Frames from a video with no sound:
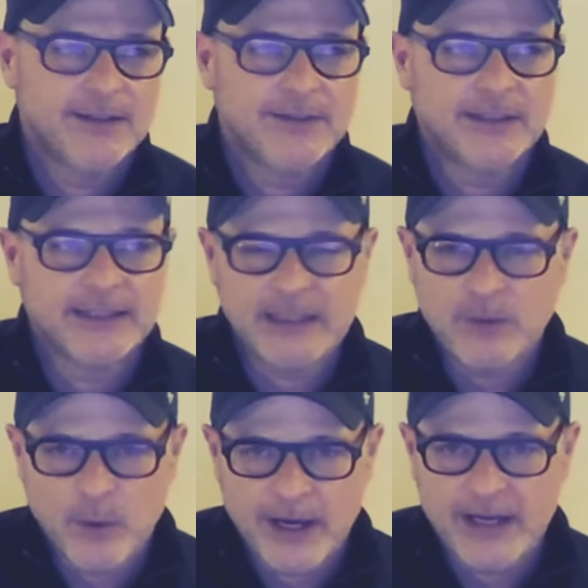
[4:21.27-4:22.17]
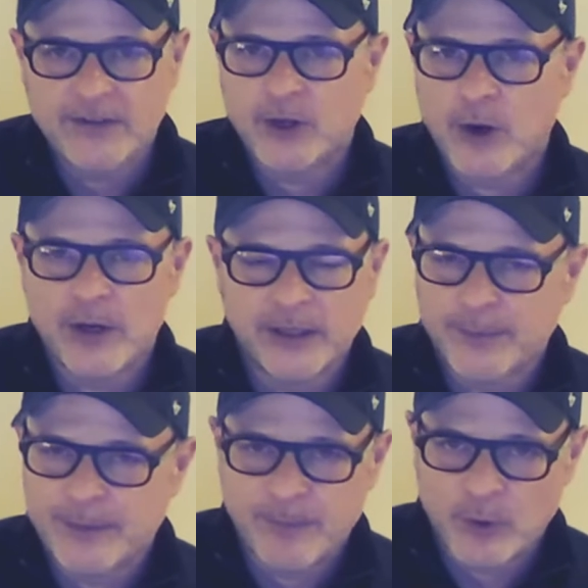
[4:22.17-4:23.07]
leeway to go a little
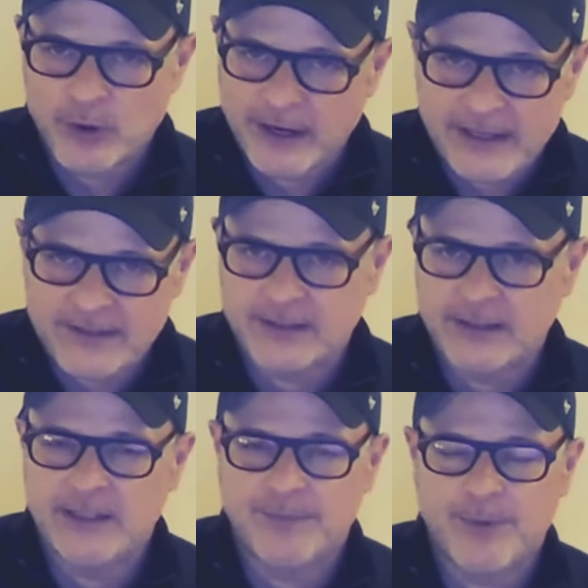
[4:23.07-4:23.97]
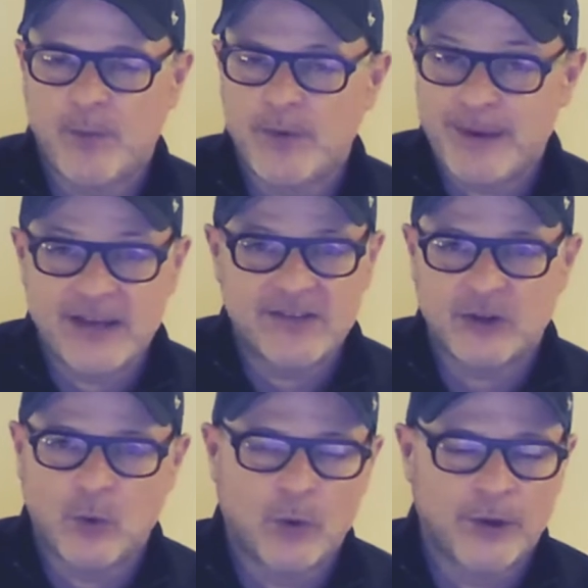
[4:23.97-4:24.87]
bit more crazy, but we based
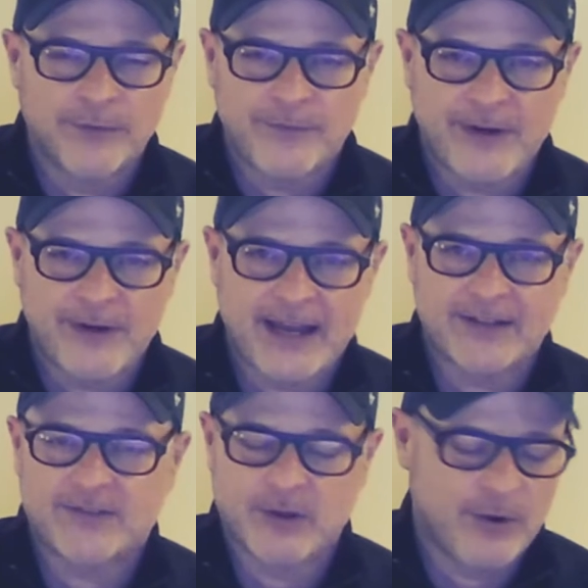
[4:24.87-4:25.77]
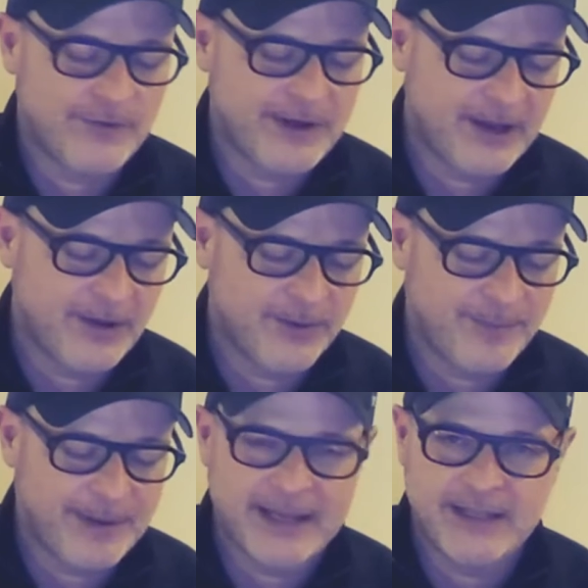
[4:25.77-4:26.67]
it all on facts of how the
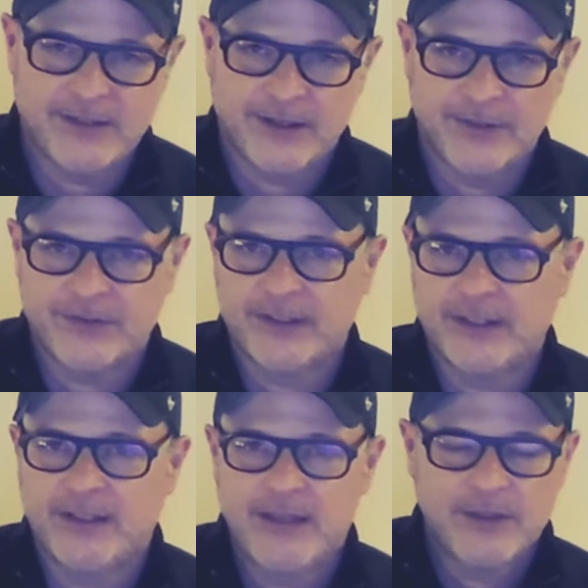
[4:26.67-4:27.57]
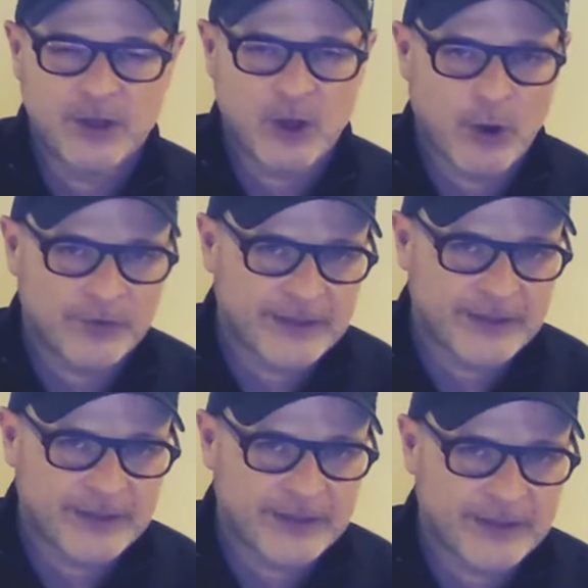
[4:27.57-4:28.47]
ballet dancing, the Cossack
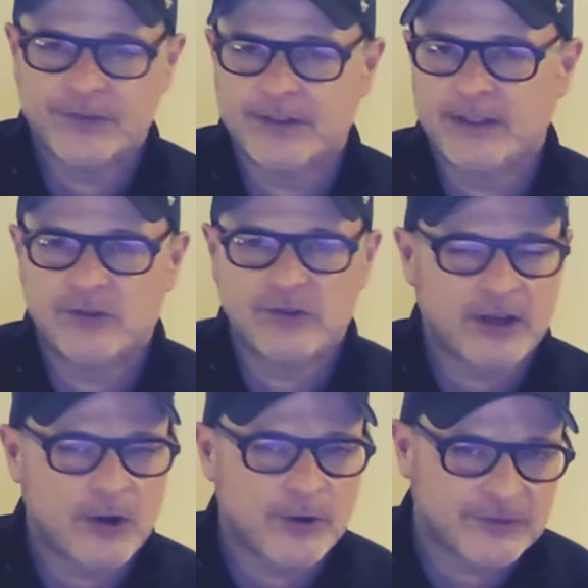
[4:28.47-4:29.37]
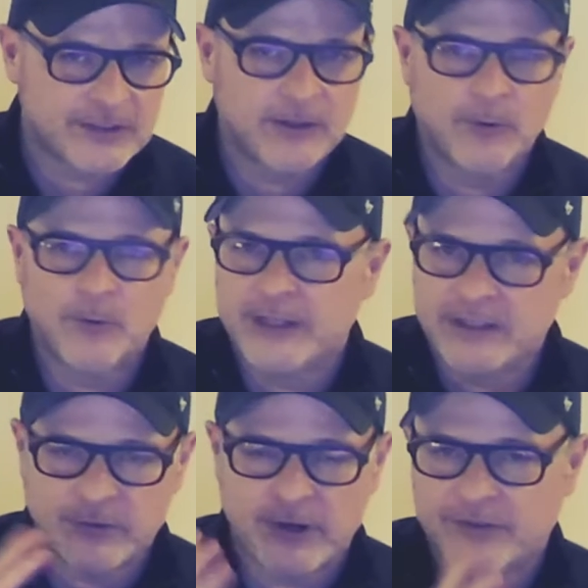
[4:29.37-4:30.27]
dancing, Tchaikovsky, all these
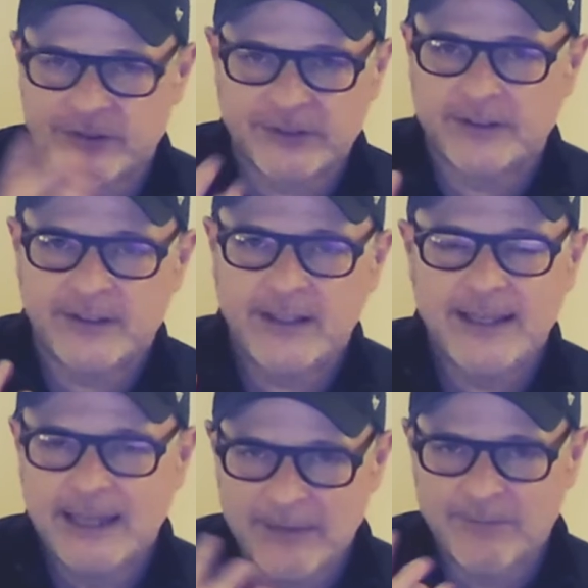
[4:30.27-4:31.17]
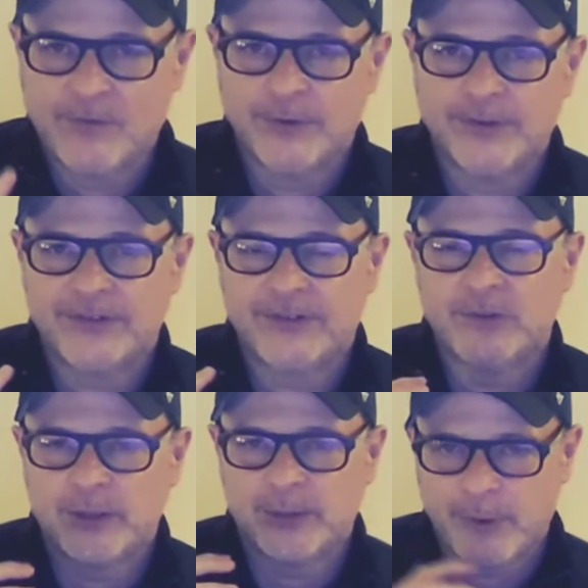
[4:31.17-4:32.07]
Russian influences
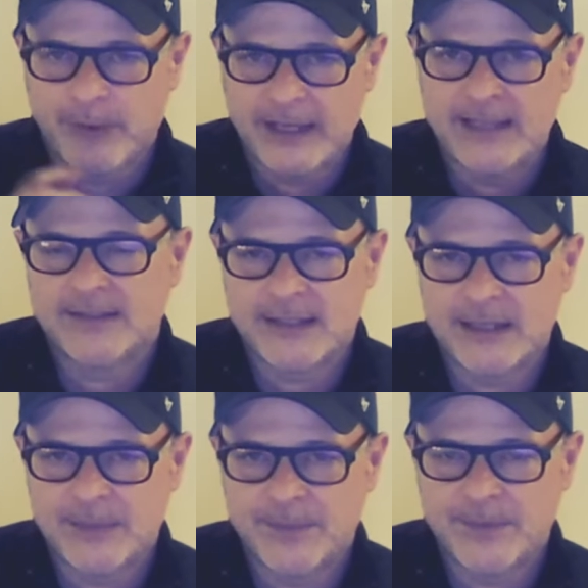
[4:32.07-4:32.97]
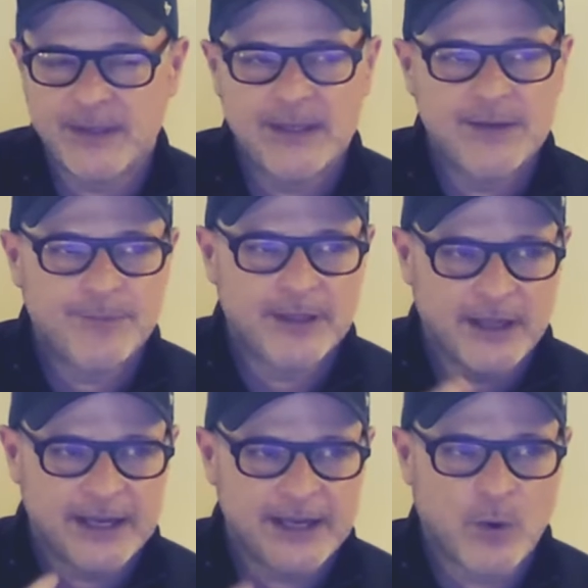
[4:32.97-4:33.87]
we could put into him. But
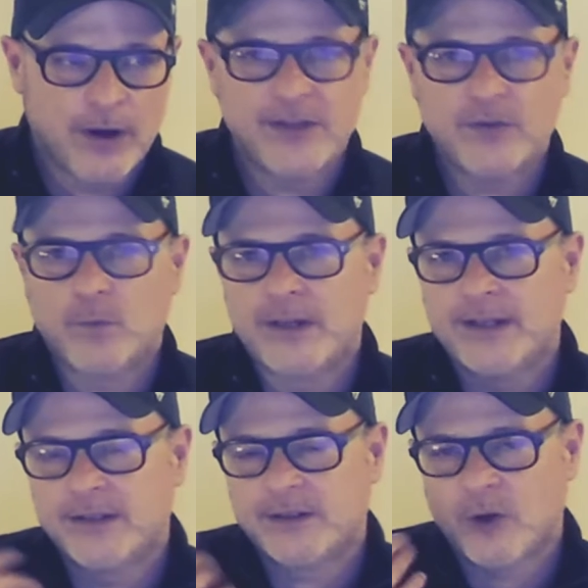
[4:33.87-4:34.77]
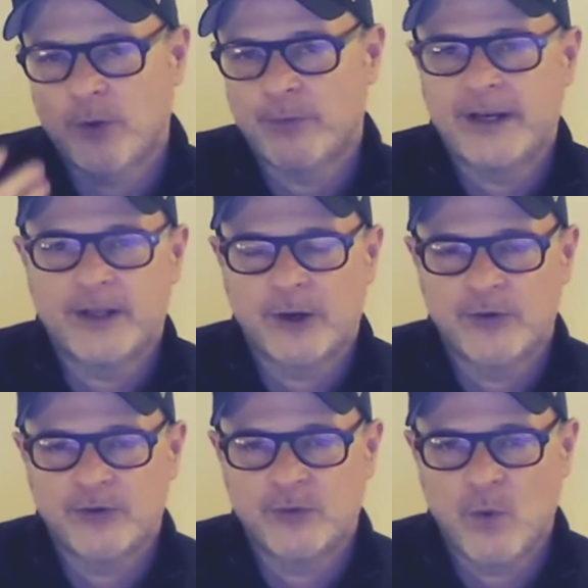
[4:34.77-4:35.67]
likewise, when Conrad
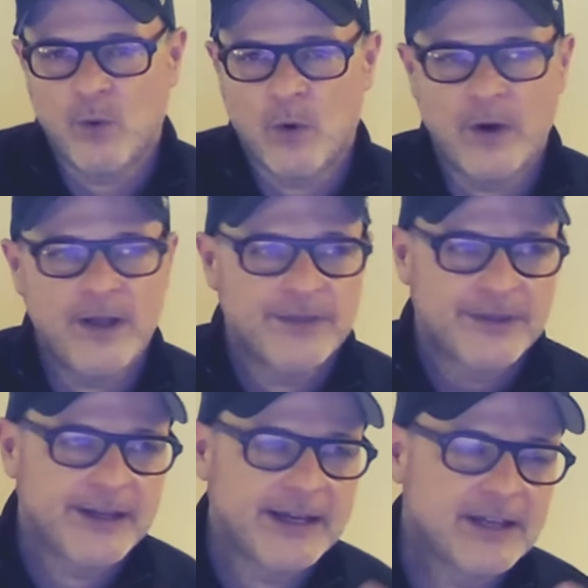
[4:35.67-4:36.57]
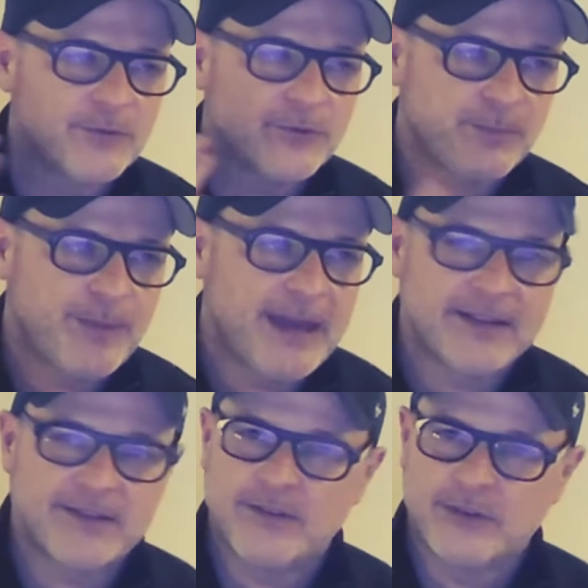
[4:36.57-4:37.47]
goes to war, then I had to
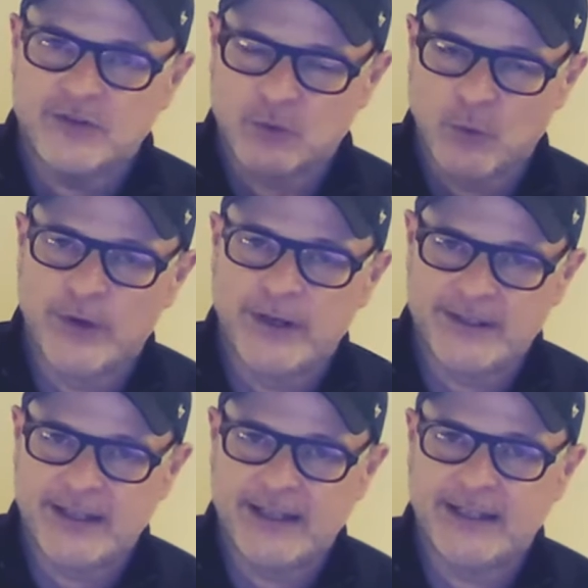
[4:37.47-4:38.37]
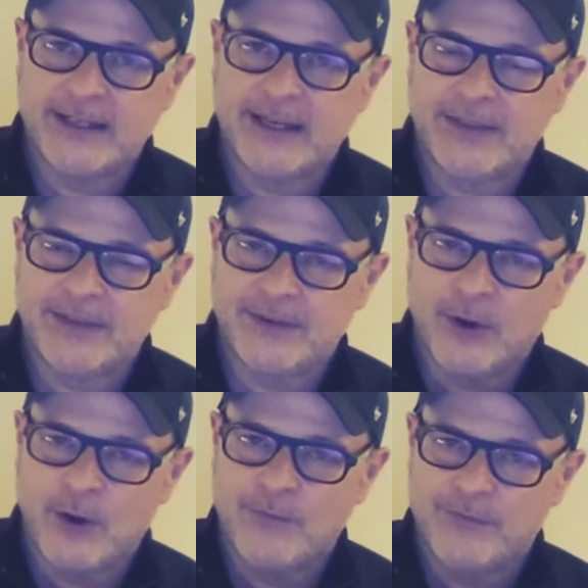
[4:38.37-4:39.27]
respect the storytelling and
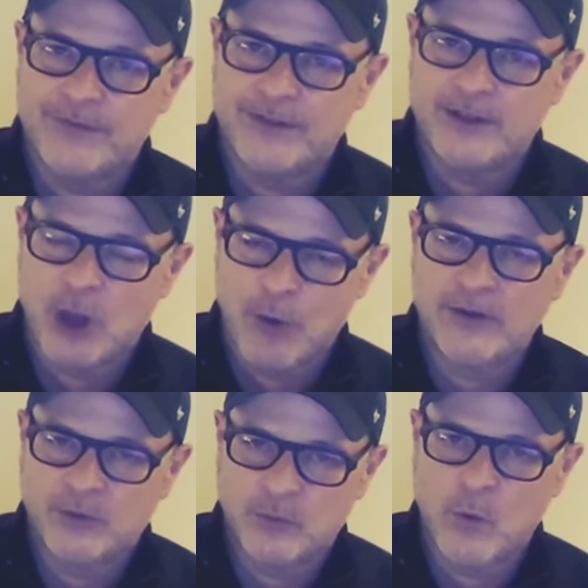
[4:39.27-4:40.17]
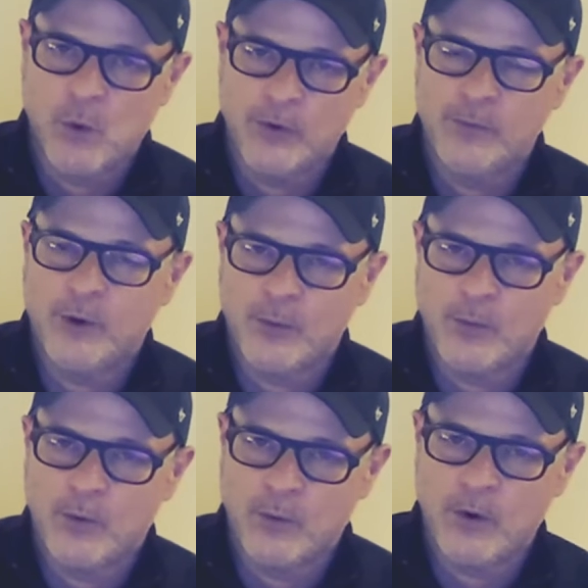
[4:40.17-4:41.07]
of going to war in World
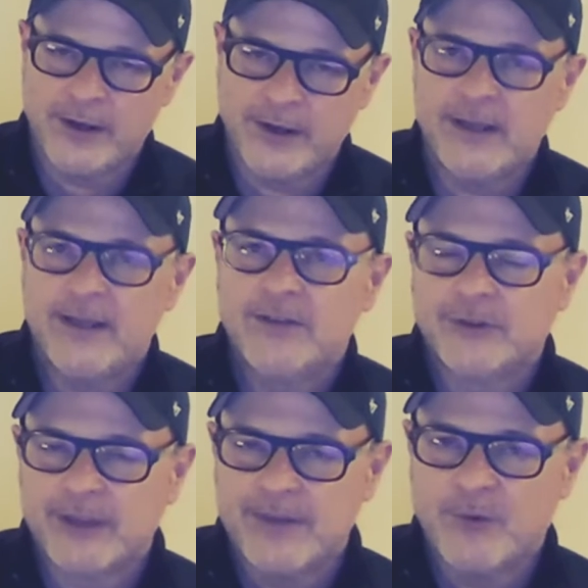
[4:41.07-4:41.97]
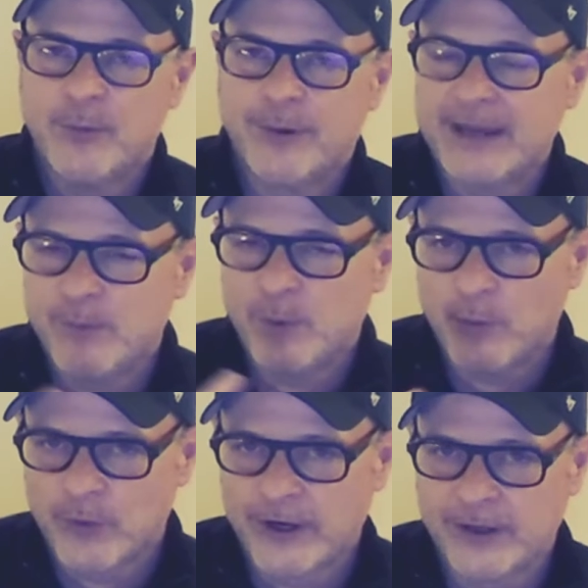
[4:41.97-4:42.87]
War One, so therefore it became more
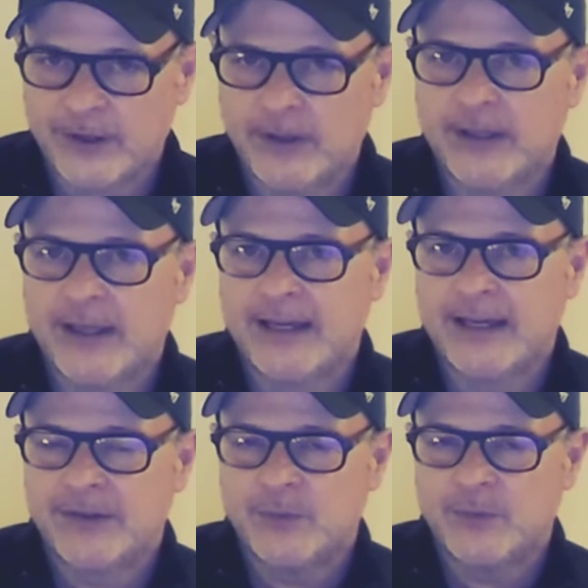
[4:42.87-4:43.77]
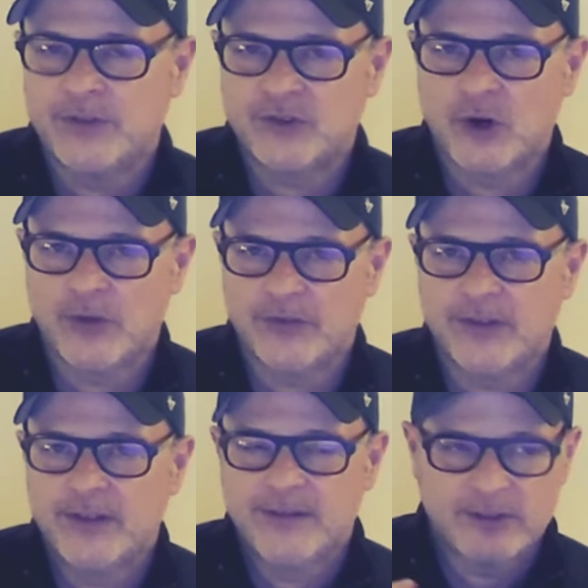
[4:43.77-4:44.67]
real, and we shot
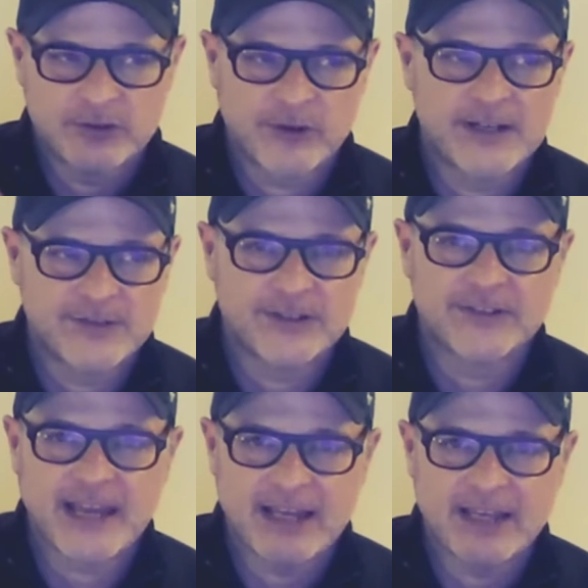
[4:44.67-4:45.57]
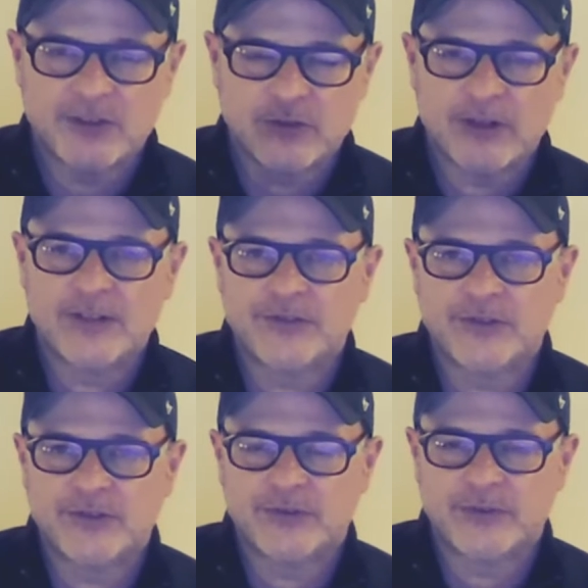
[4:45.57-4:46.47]
the trenches as the
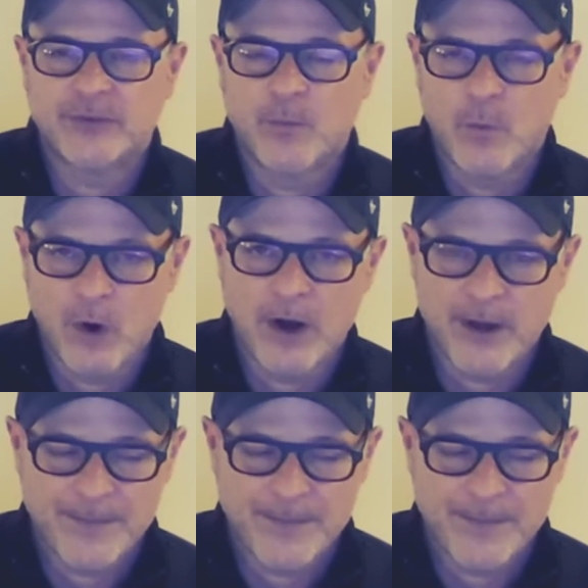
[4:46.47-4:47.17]
trenches were.